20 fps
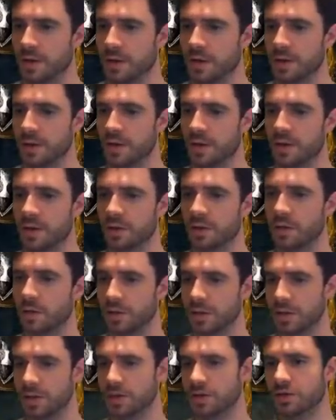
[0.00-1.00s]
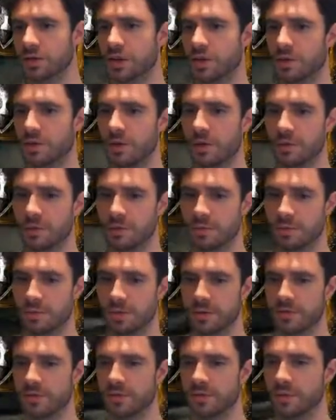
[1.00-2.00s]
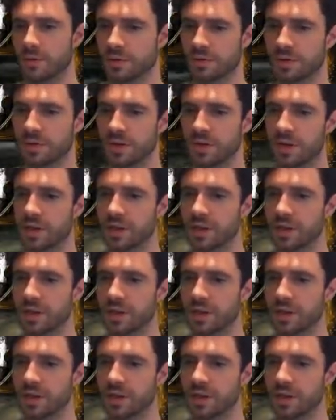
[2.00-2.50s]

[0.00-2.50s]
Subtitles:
glorious co-op, but unfortunately